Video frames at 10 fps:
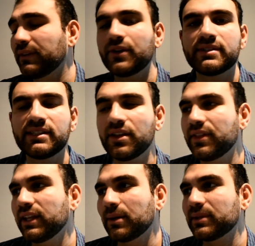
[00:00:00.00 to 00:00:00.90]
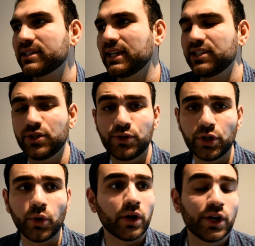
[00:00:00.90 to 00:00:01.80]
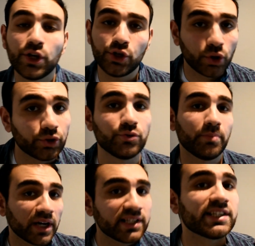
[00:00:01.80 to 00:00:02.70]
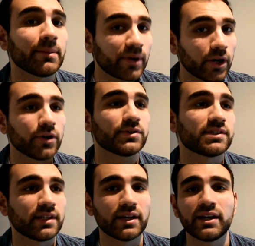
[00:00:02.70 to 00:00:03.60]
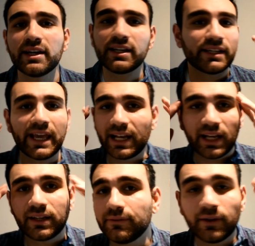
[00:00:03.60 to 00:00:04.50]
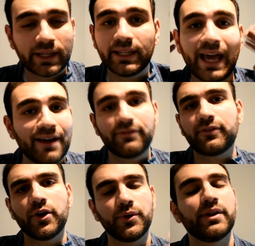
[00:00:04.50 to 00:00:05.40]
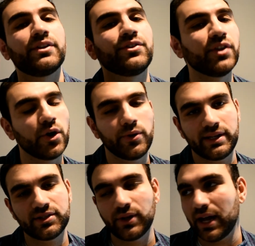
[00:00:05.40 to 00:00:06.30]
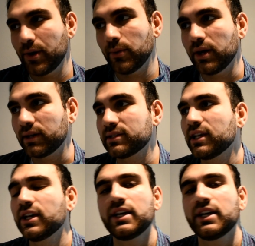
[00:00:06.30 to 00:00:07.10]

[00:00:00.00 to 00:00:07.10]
There is nothing I'm going to say to you, you know what, you got to do bicep curls to get like a fucking afro. No, that's not how it works.